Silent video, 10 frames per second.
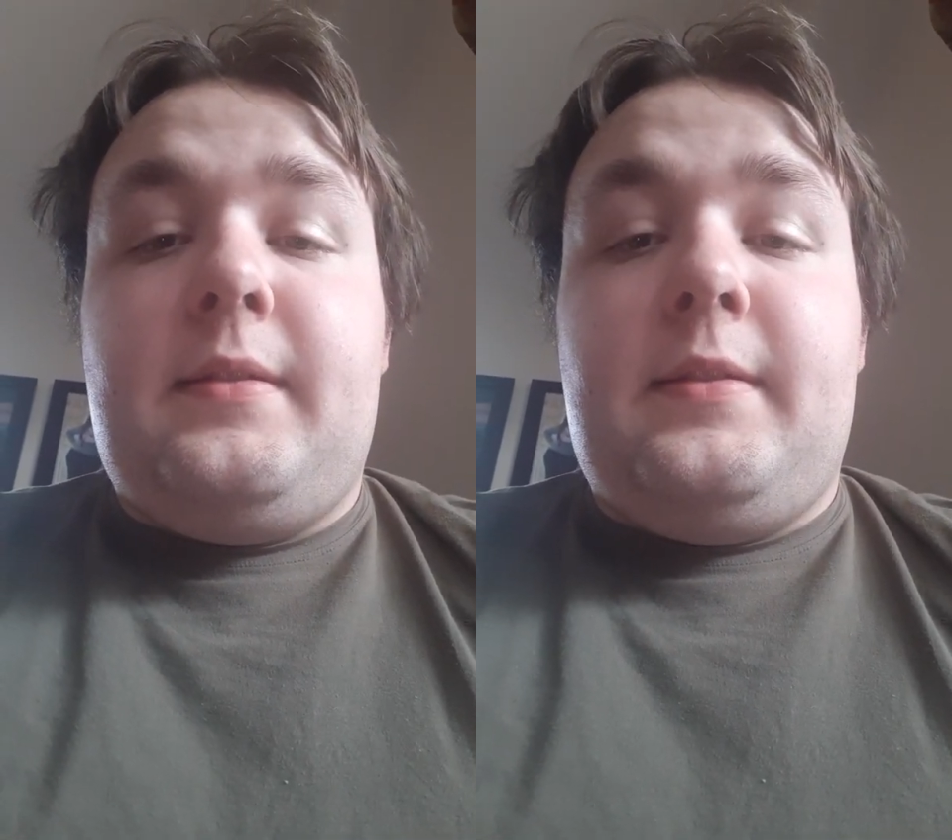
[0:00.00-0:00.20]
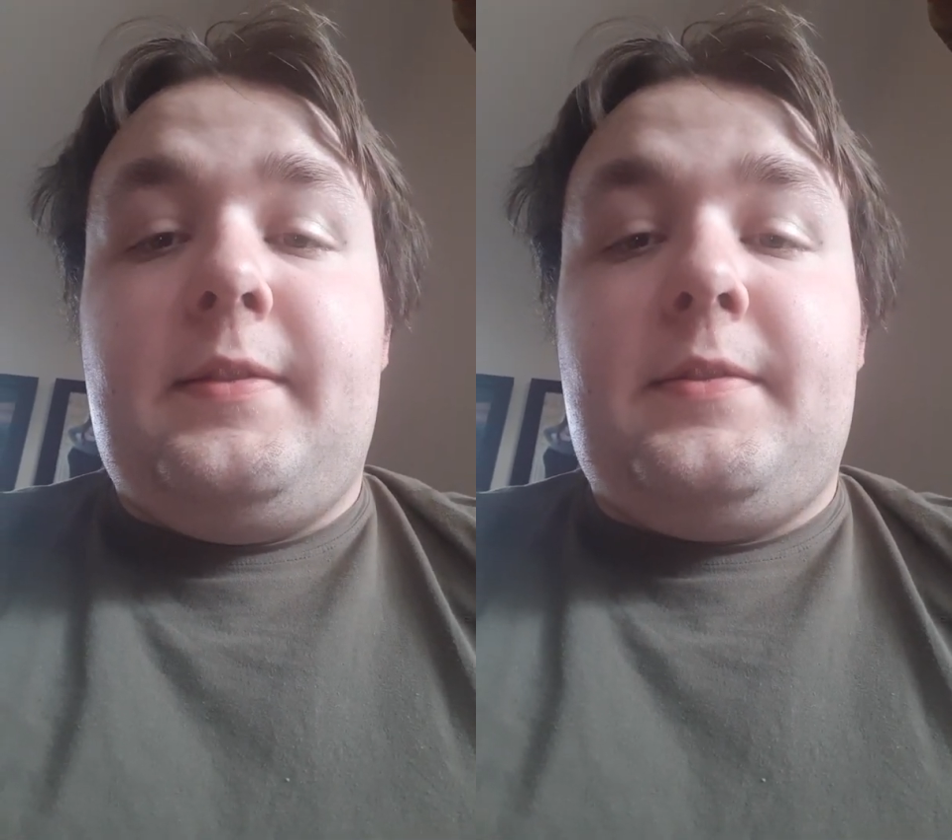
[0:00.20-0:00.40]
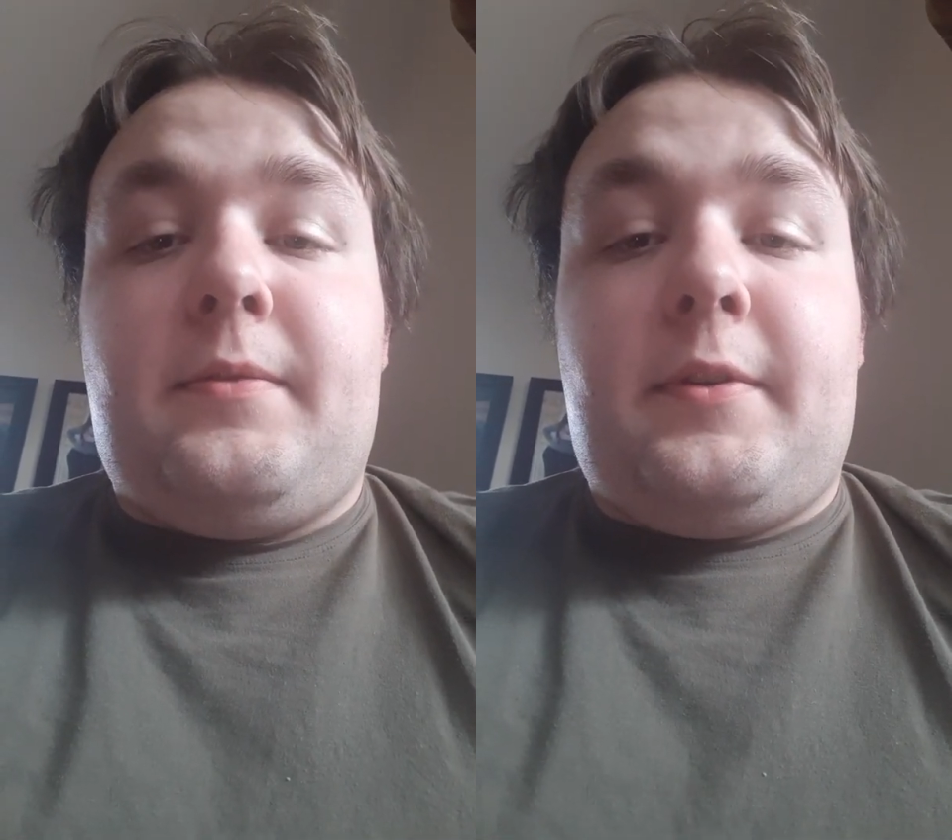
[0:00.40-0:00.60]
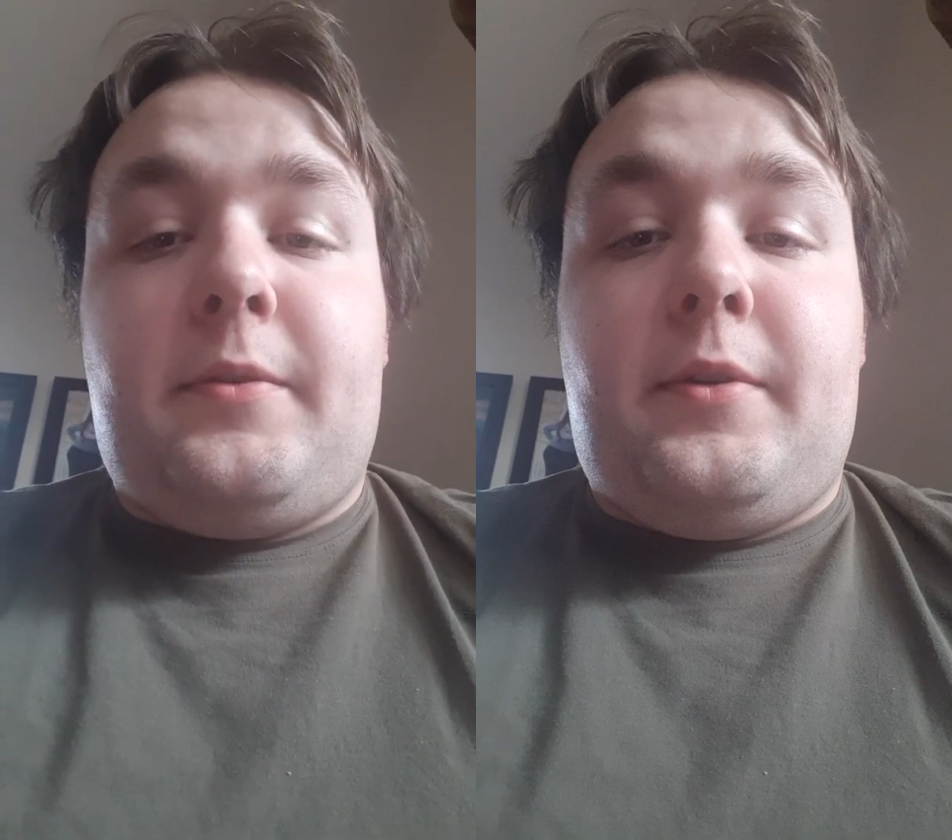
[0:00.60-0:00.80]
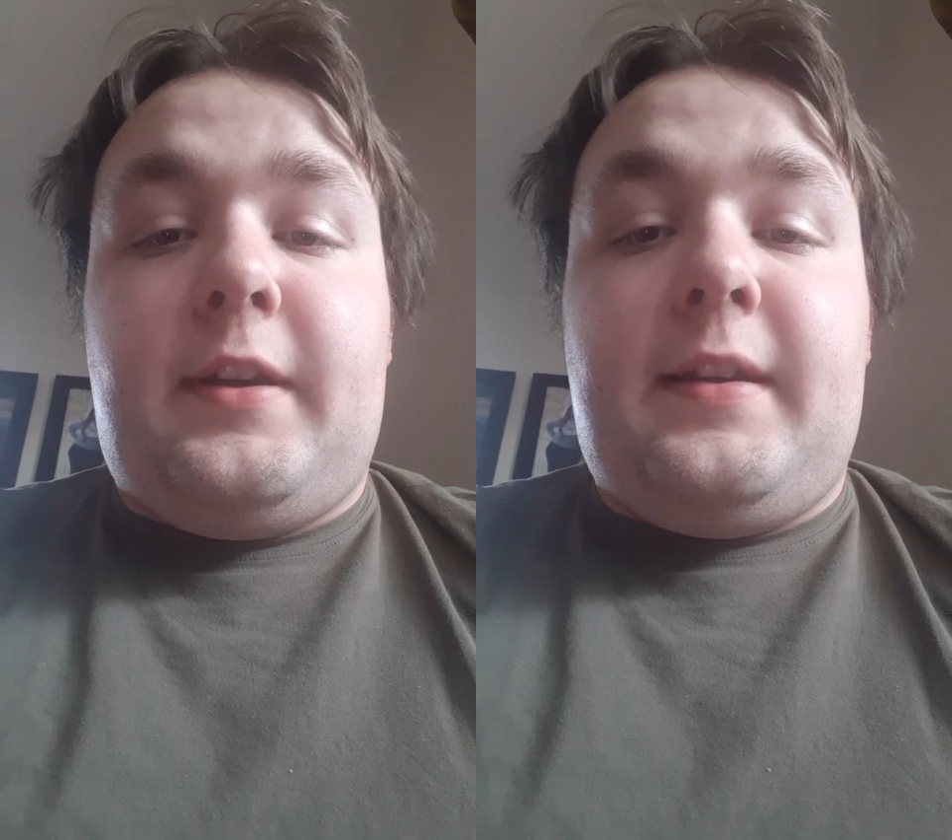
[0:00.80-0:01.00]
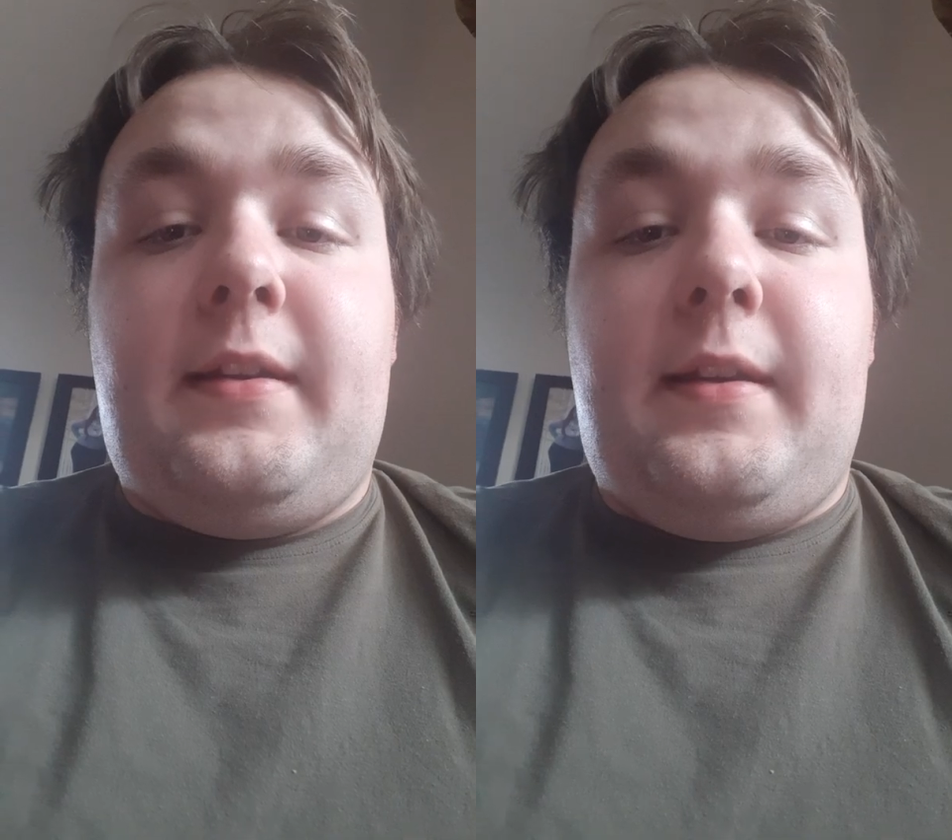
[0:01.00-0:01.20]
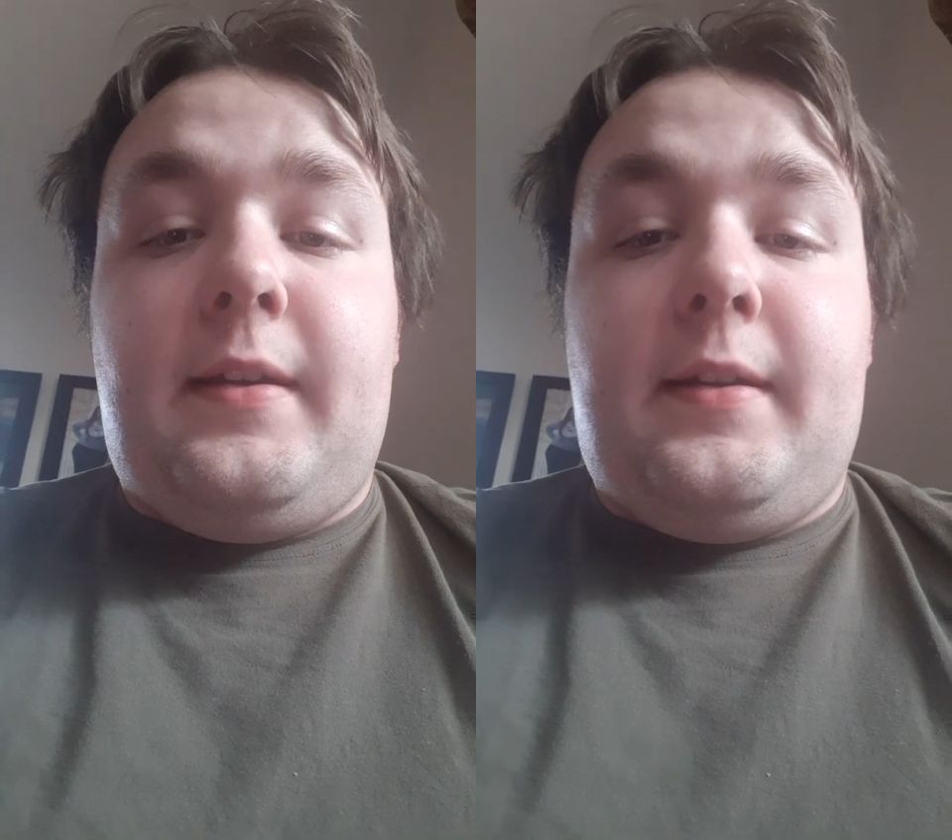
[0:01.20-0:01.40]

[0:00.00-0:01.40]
is recorded